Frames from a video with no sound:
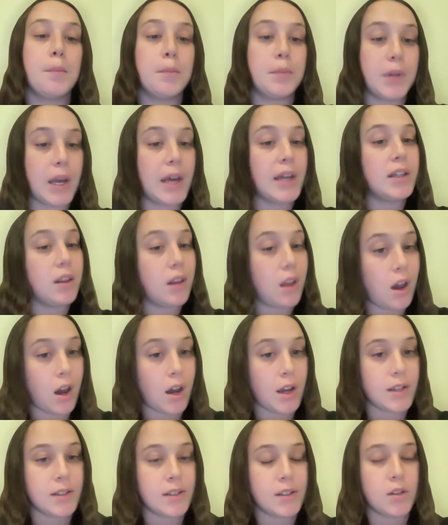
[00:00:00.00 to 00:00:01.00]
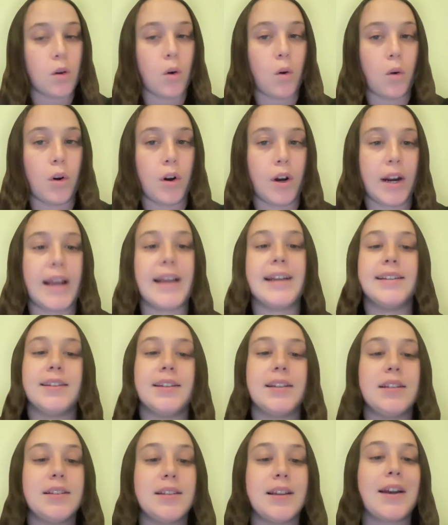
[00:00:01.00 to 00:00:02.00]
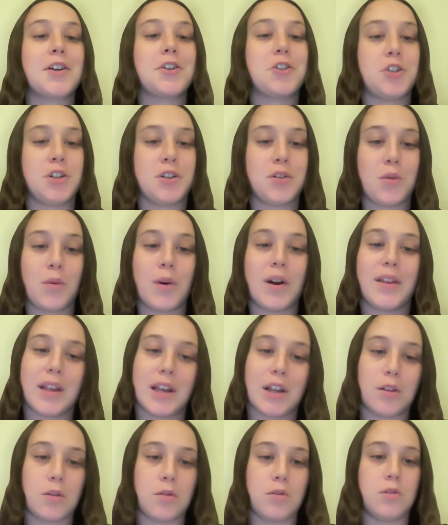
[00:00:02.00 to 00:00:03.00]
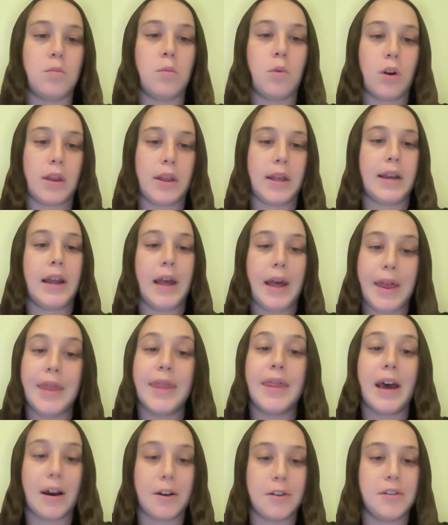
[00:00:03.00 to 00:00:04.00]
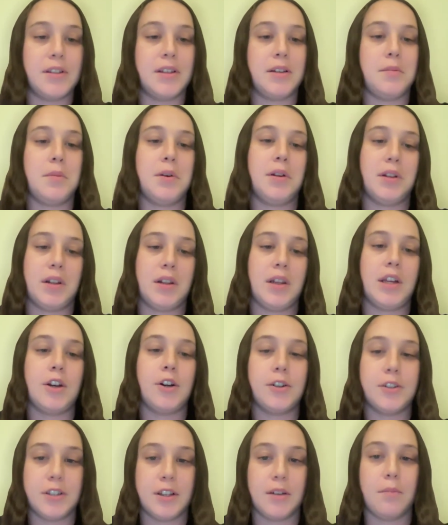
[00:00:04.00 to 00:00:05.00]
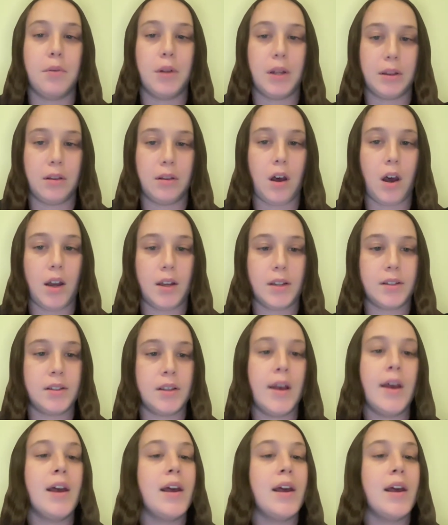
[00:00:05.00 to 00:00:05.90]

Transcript: blood loss, or a C-section where they lose more than 1,000 milliliters of blood loss.